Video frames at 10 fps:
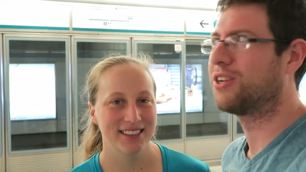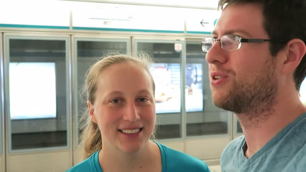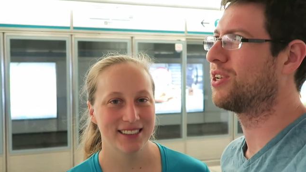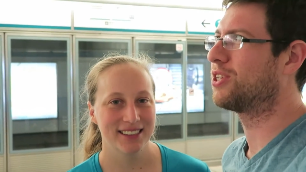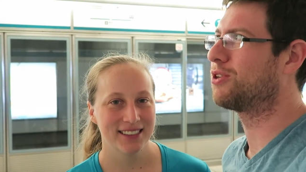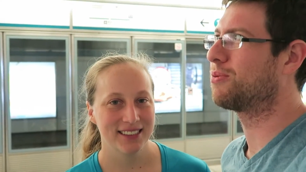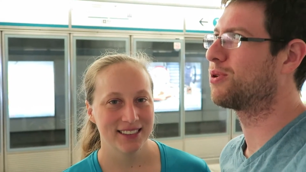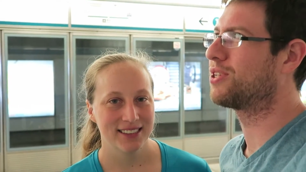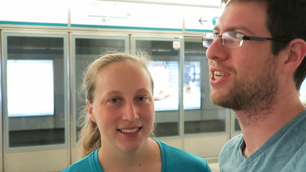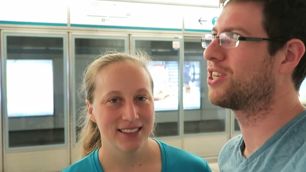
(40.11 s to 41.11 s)
Speaker 1: There's uh, two
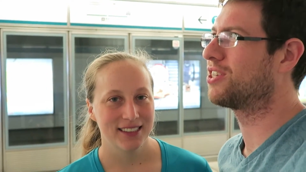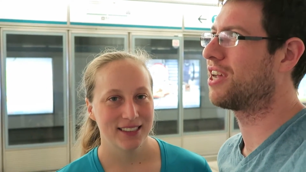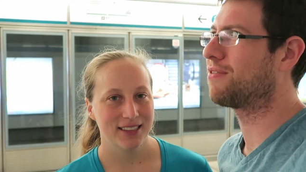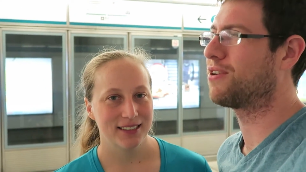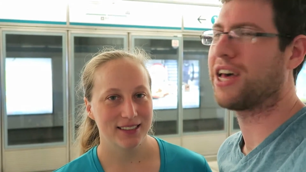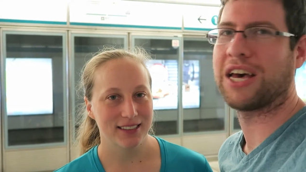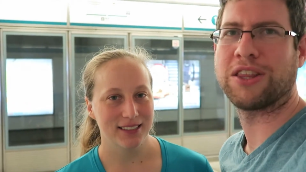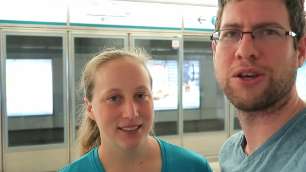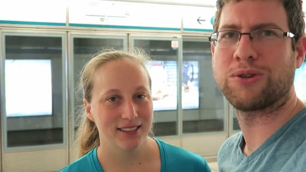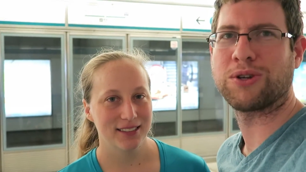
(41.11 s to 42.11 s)
more stations after that,
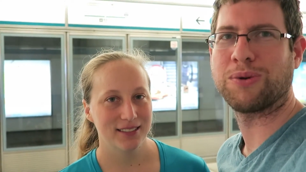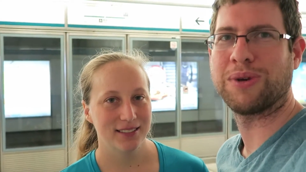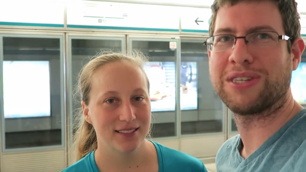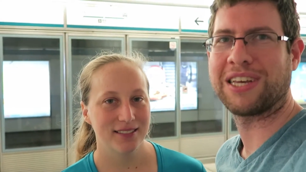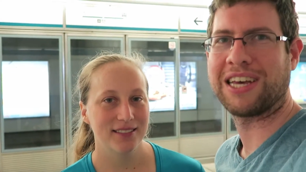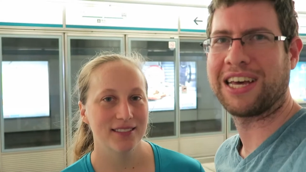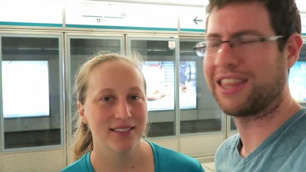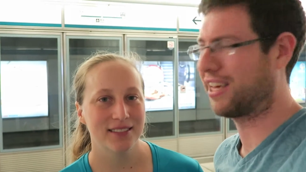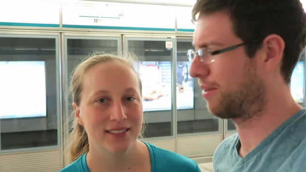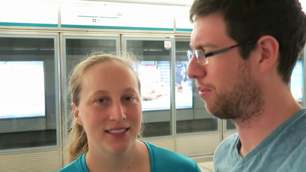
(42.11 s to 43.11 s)
and those are the ones that
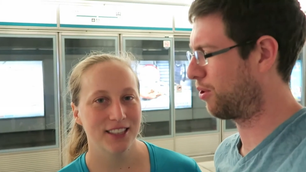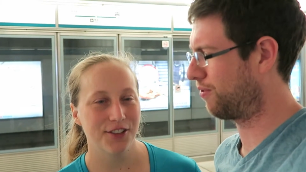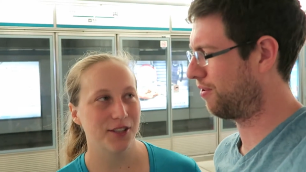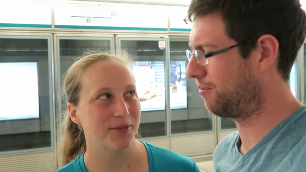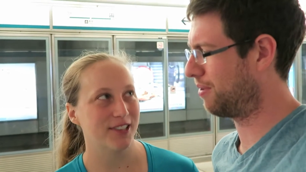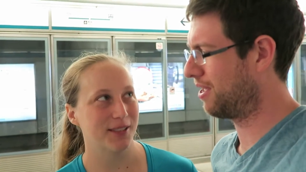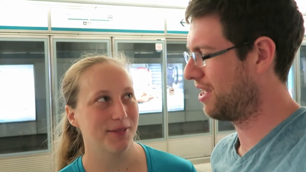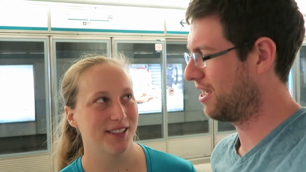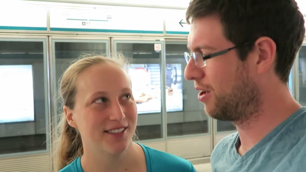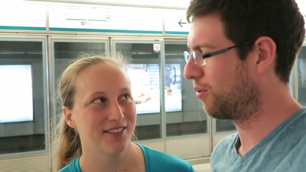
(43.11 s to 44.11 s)
I think both those are more
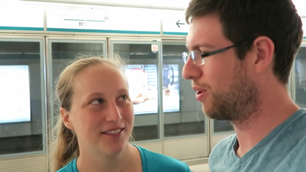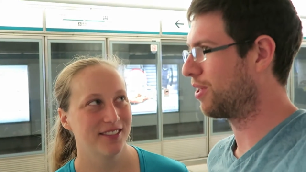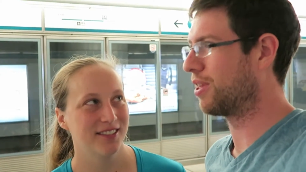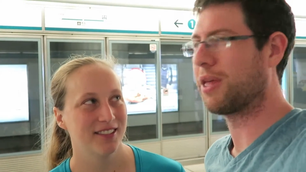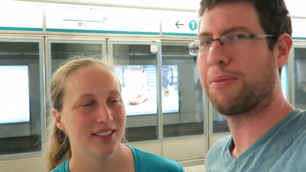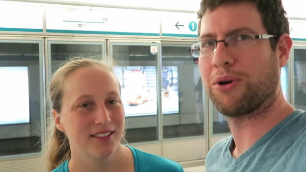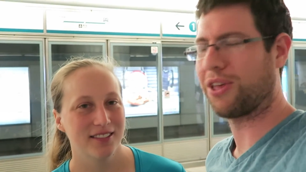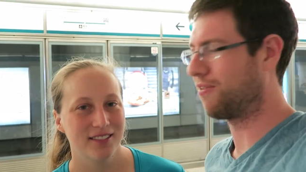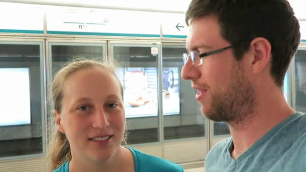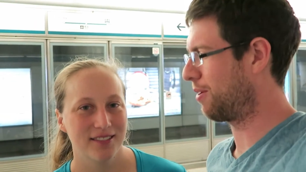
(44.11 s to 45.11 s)
expensive. Well, they both
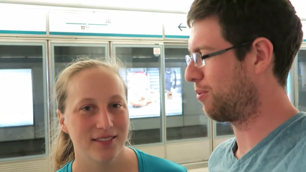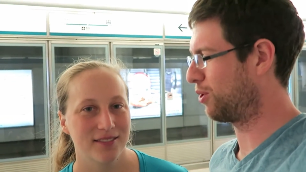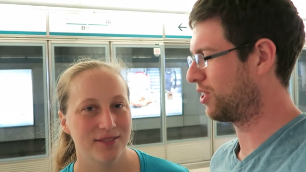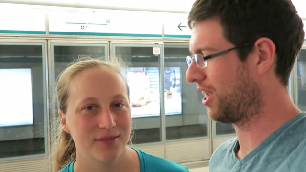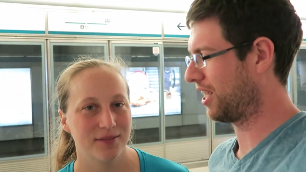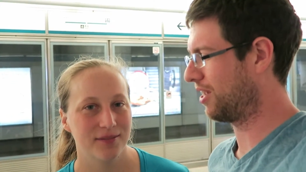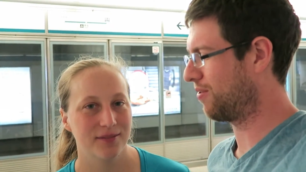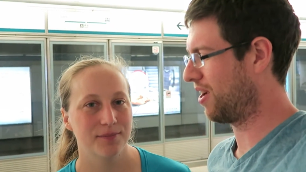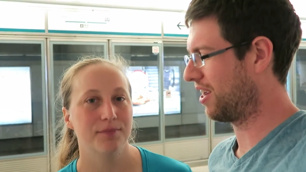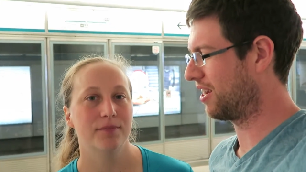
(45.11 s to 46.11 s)
have the airport check-in,
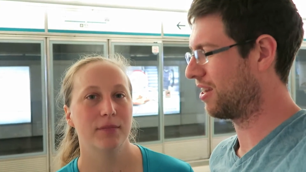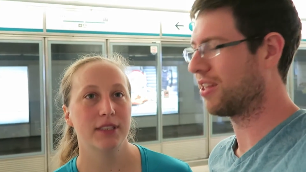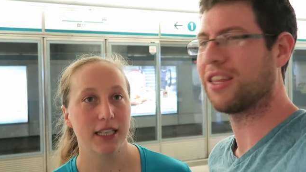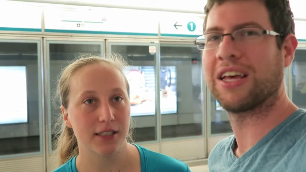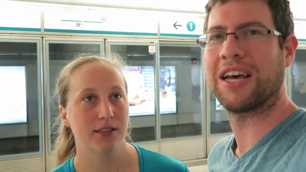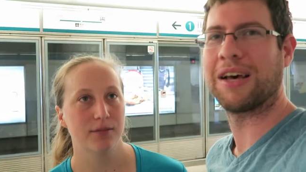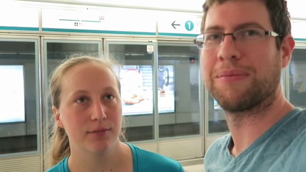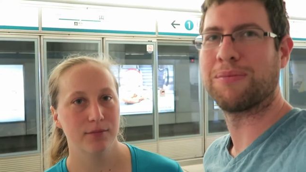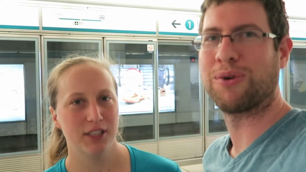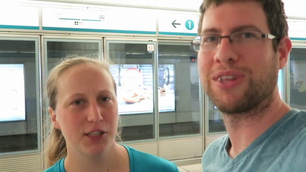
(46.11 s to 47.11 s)
right? Yes.
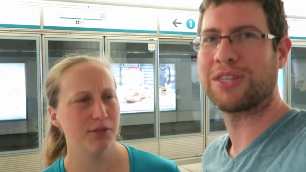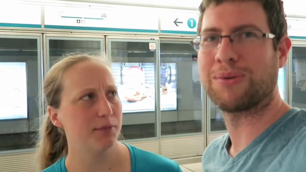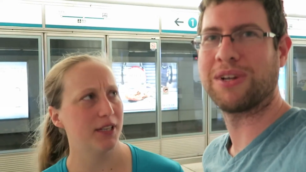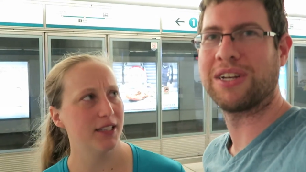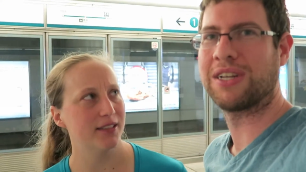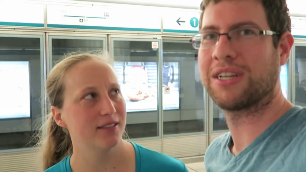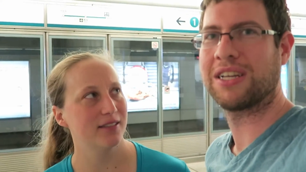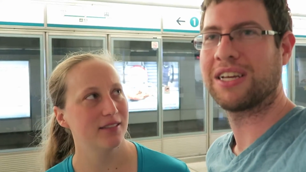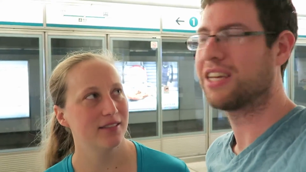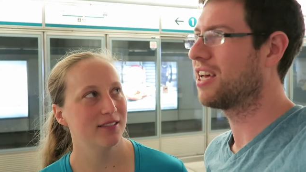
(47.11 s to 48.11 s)
Um, where this, this one.
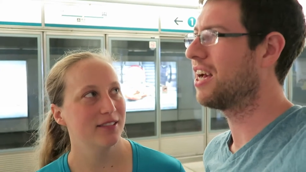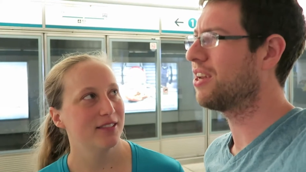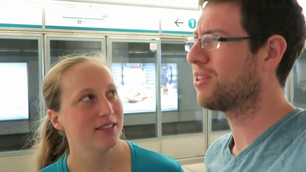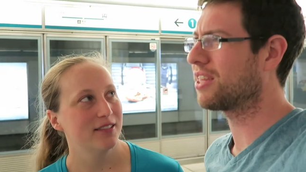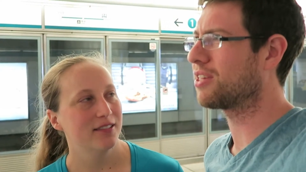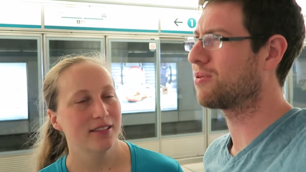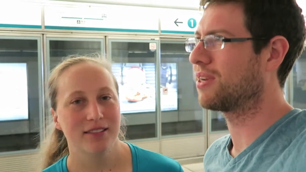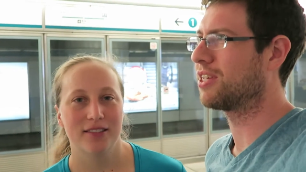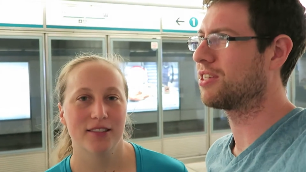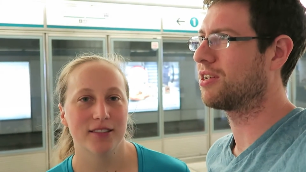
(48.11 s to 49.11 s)
Might. I don't think this
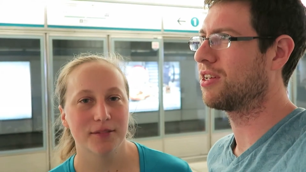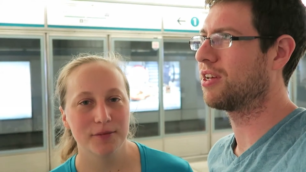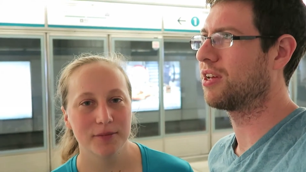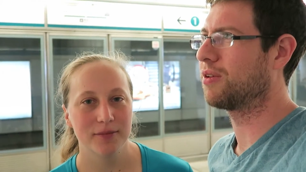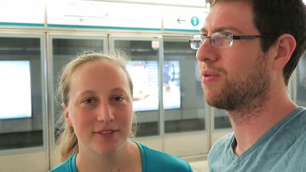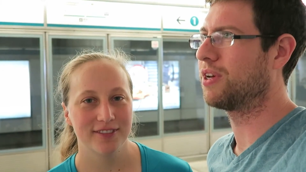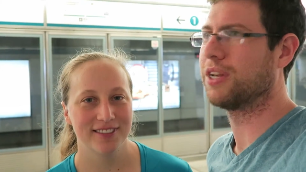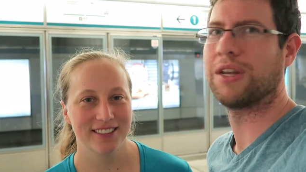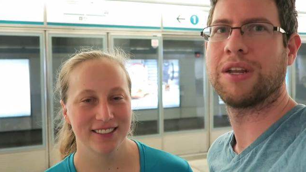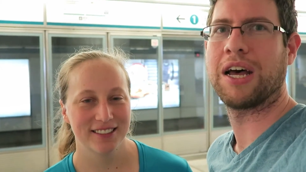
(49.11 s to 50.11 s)
one has uh,
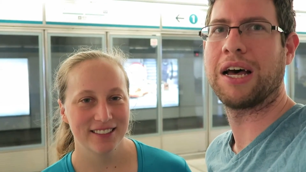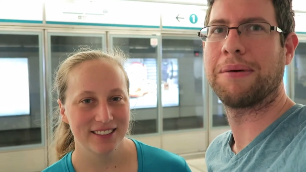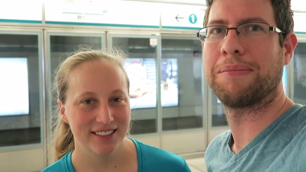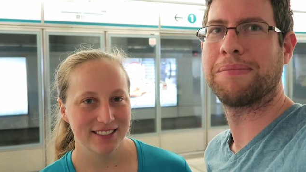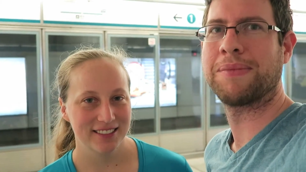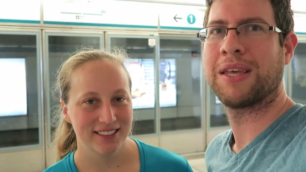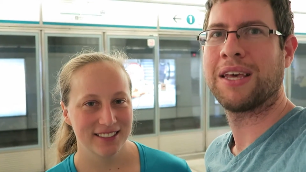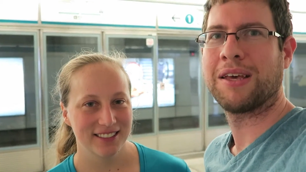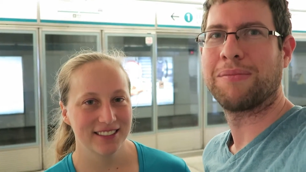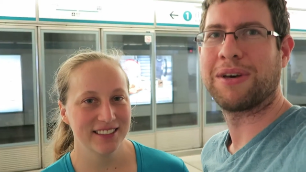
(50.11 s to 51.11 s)
one. Um,
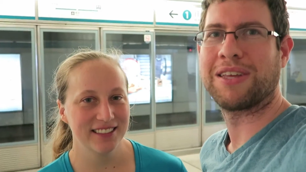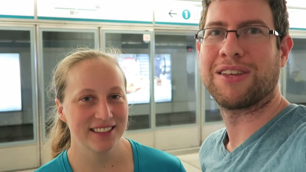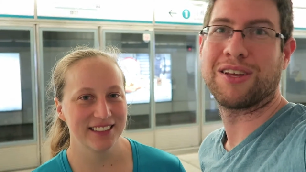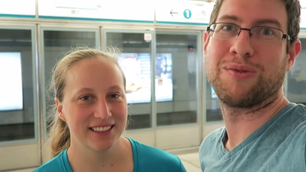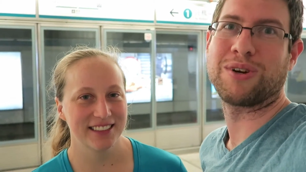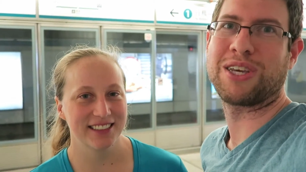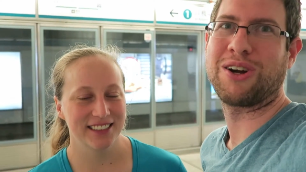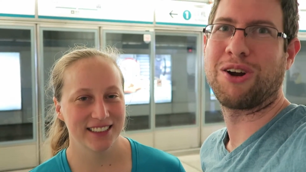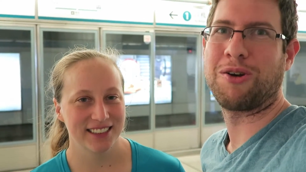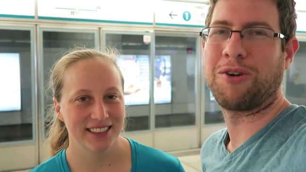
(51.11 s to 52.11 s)
but we're
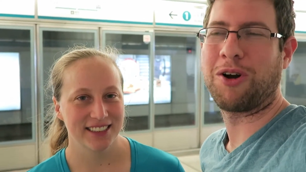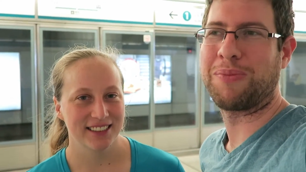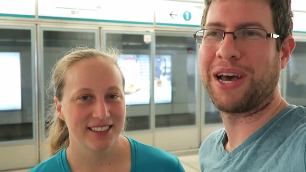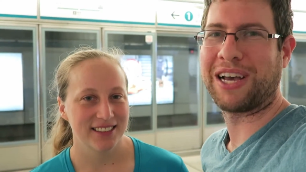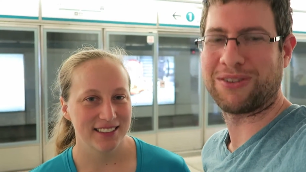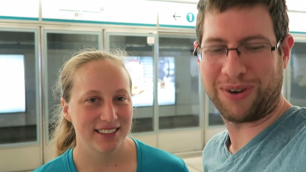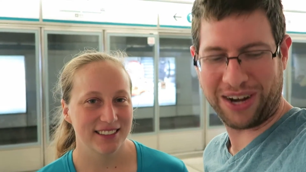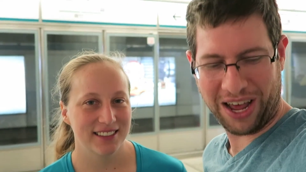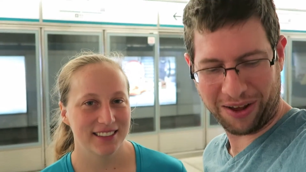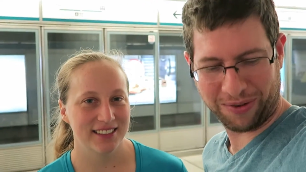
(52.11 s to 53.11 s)
carrying our, our bags
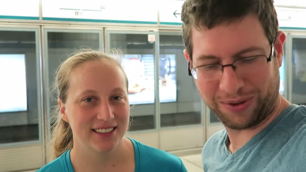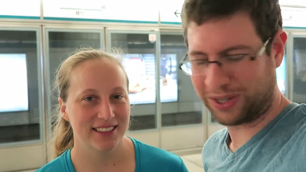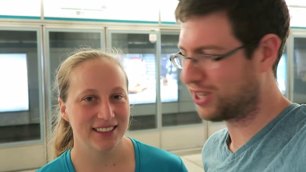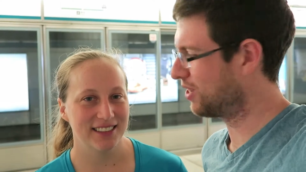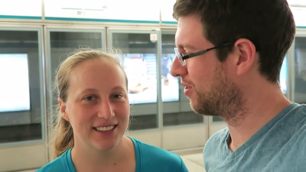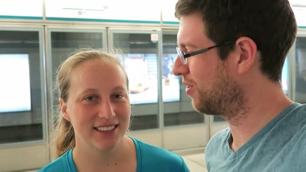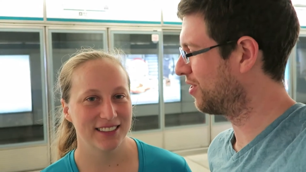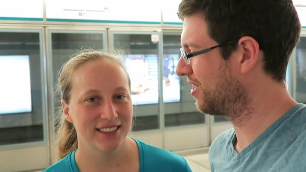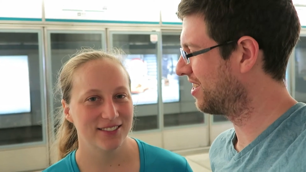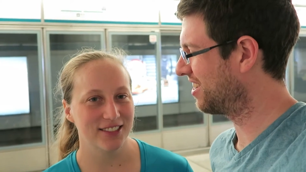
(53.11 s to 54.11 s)
right now, which...
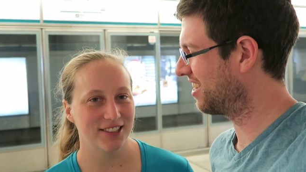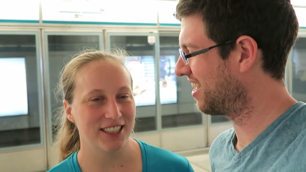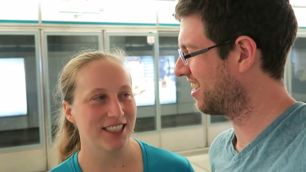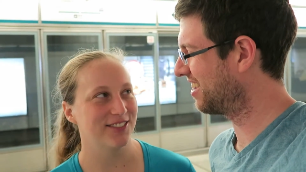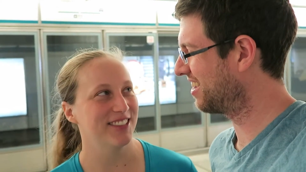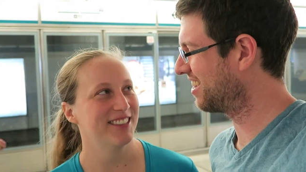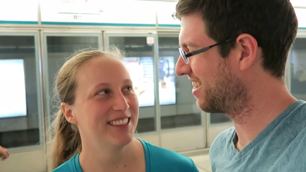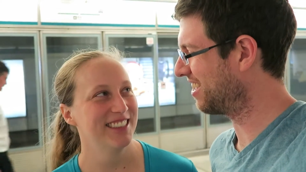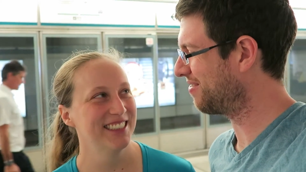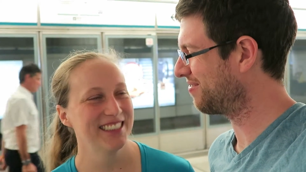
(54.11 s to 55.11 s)
We'll go check them out.
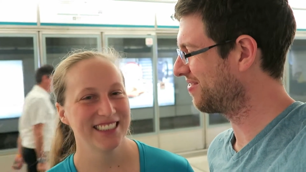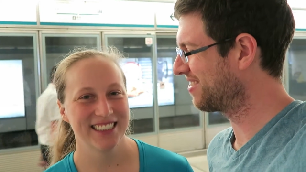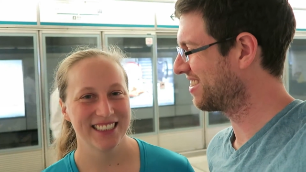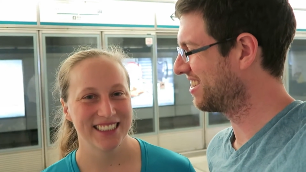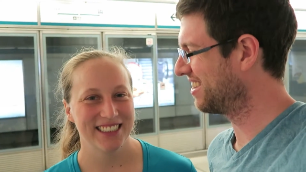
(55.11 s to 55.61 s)
Yep.